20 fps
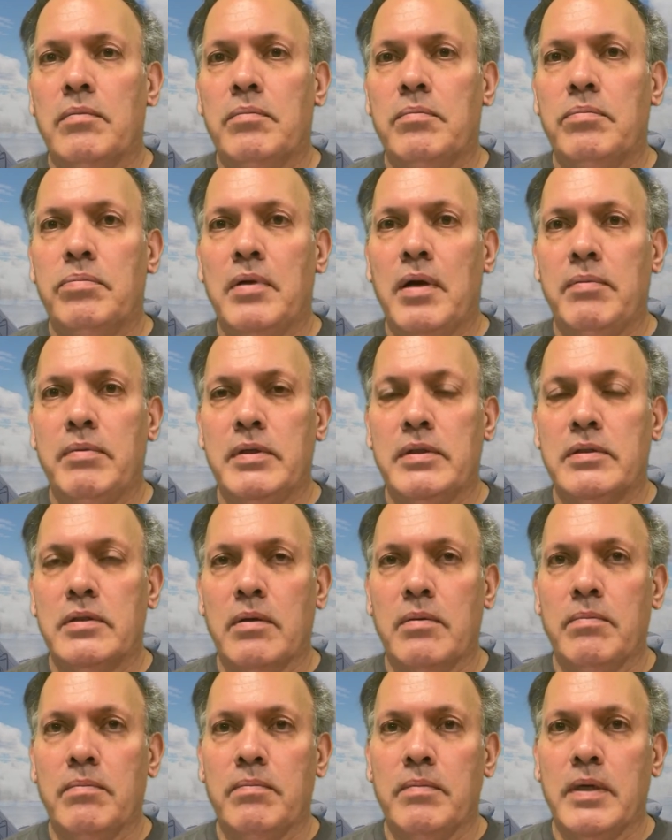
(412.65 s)
probably
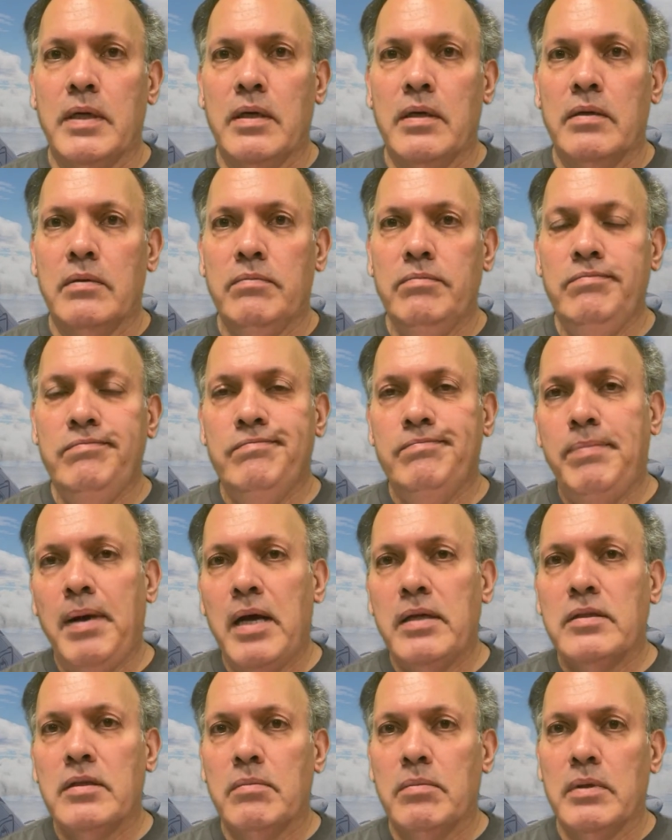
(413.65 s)
some
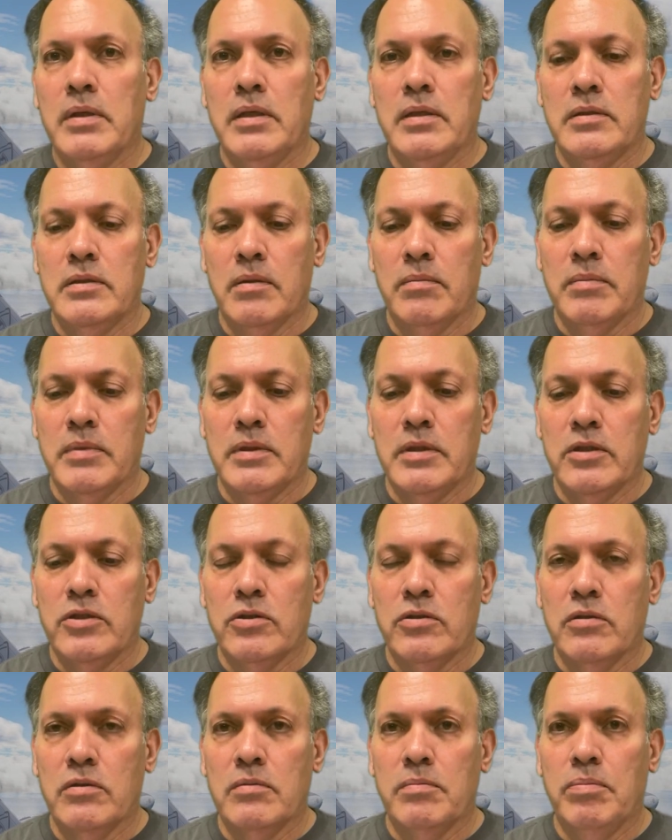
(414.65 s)
possibly some
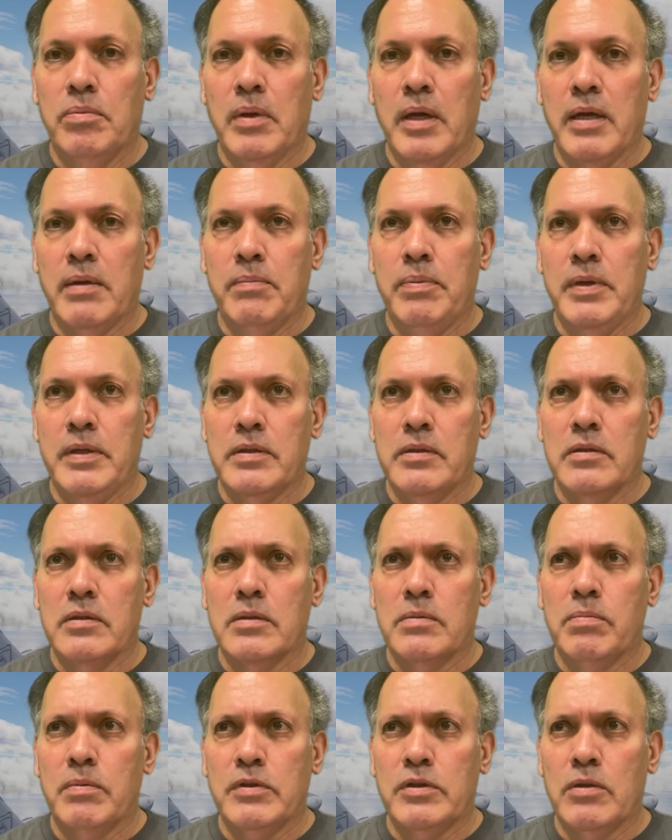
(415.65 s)
additional plane
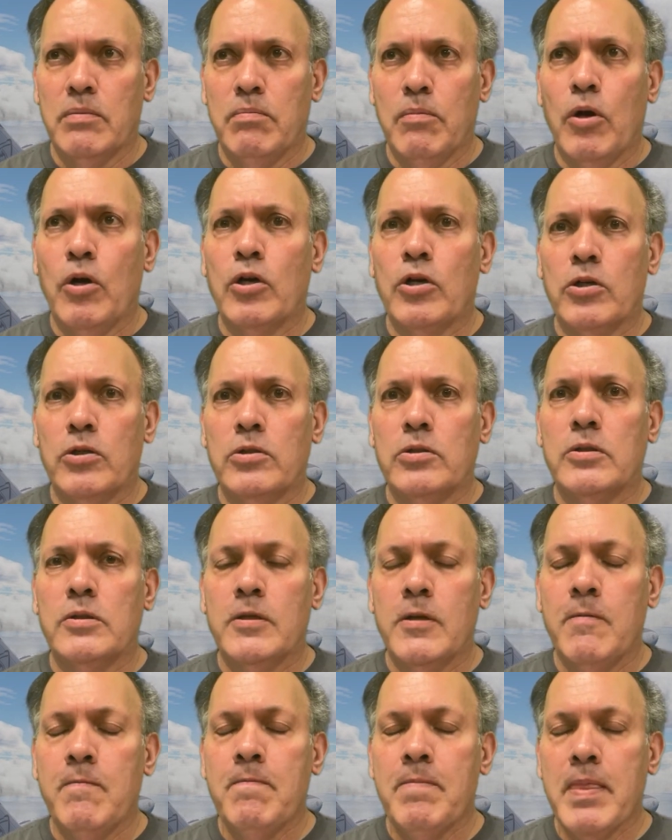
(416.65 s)
pieces, but some markers,
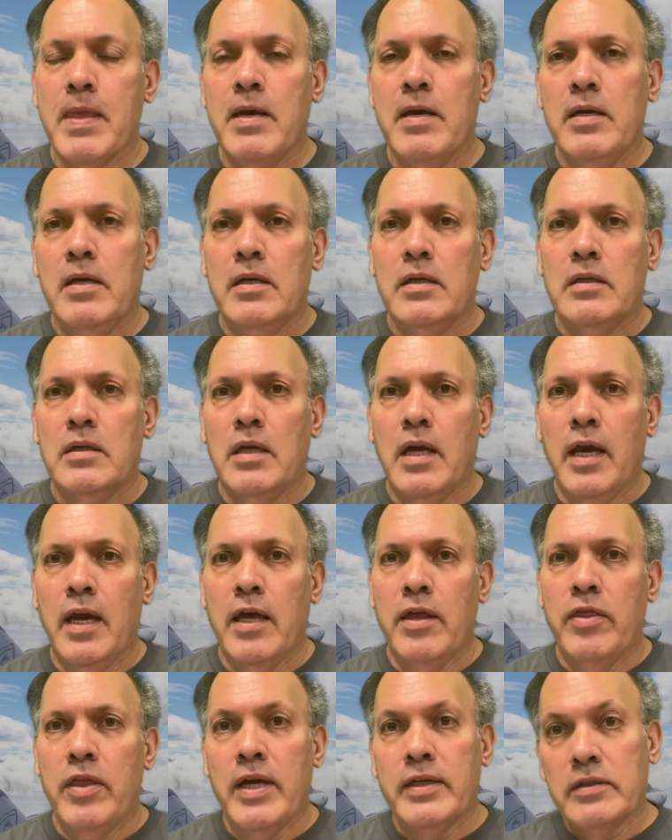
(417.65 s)

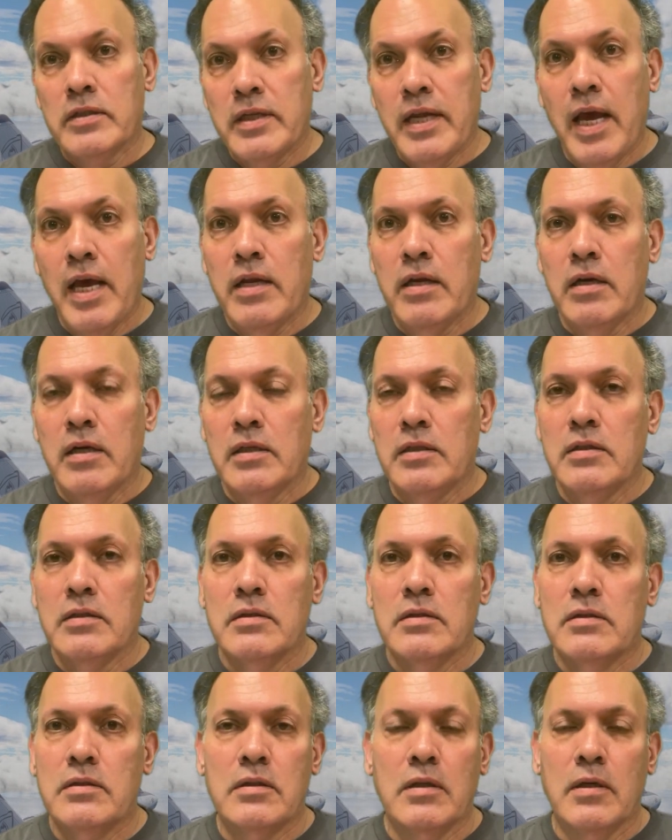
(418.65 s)
and that's an add-on.
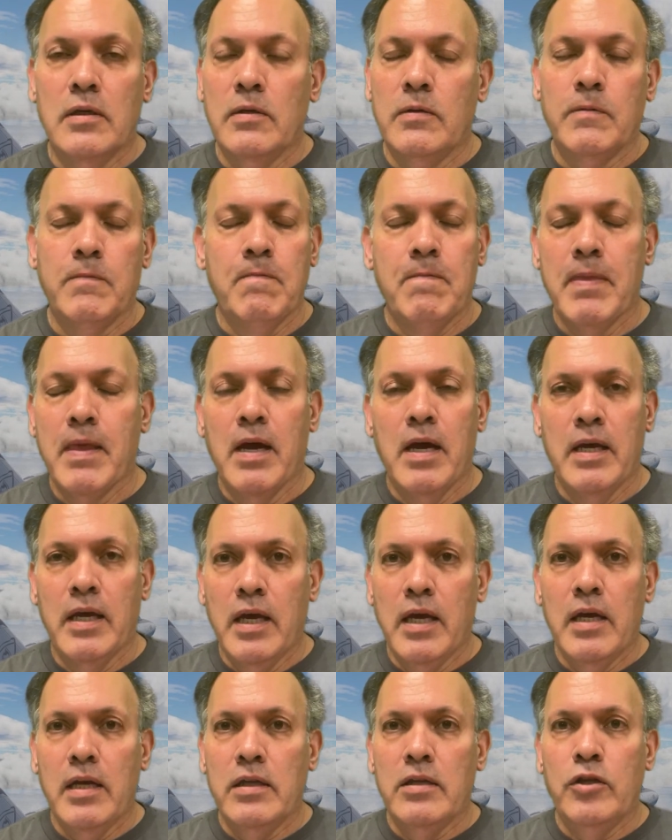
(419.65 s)
So
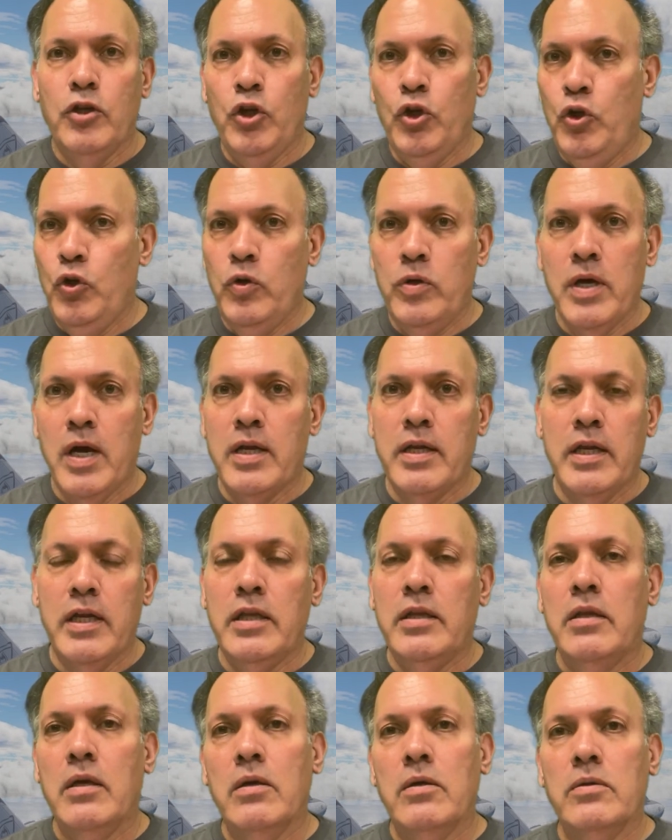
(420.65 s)
again, you do not
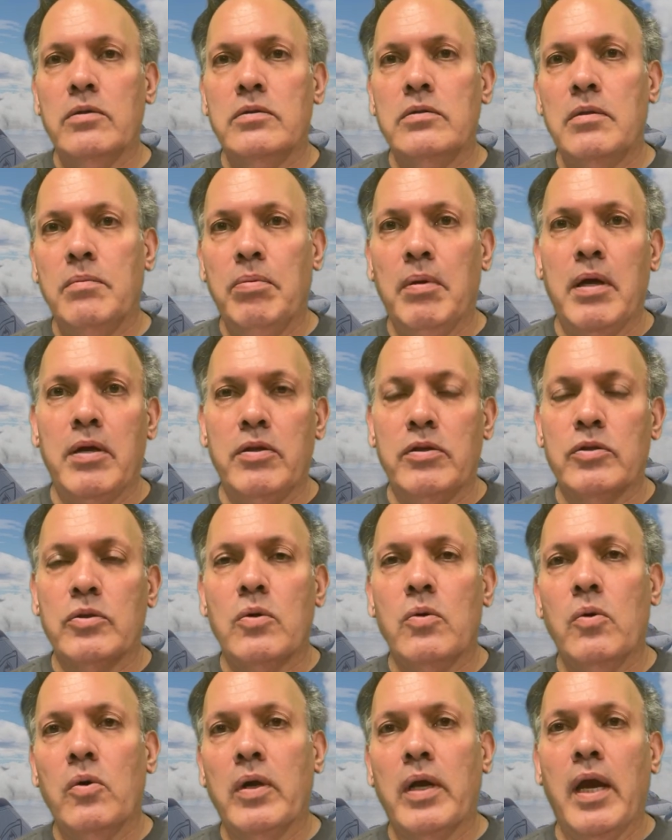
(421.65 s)
need those to play this
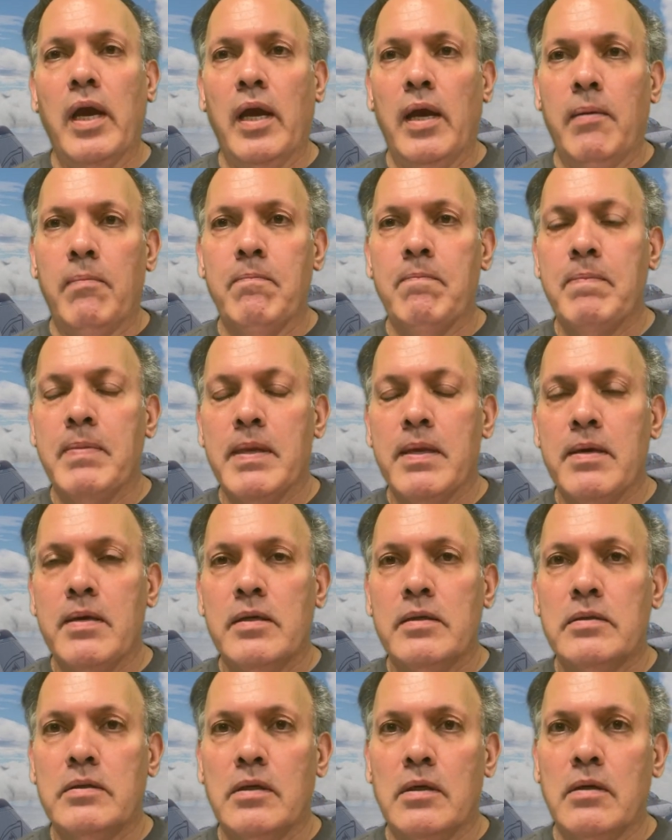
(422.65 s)
core game.
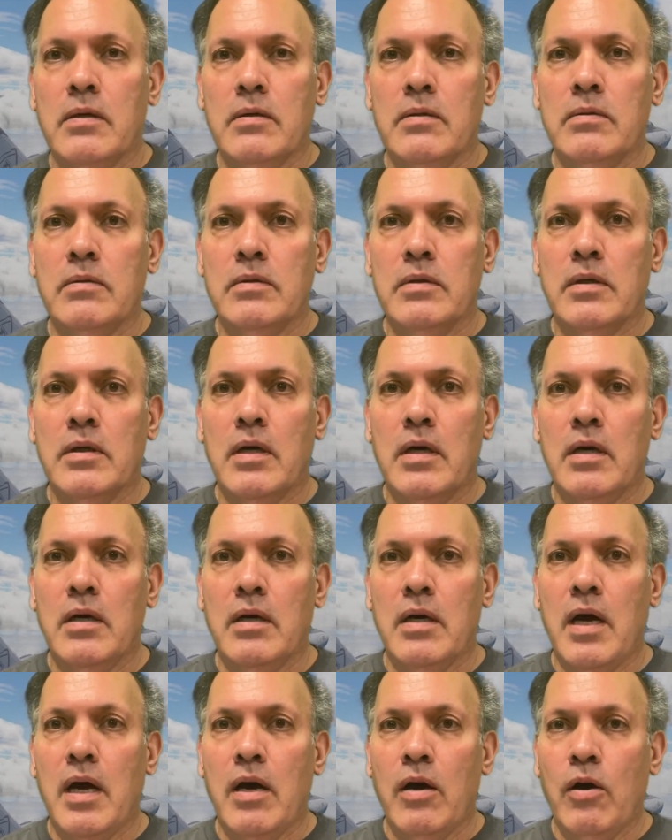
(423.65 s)
So I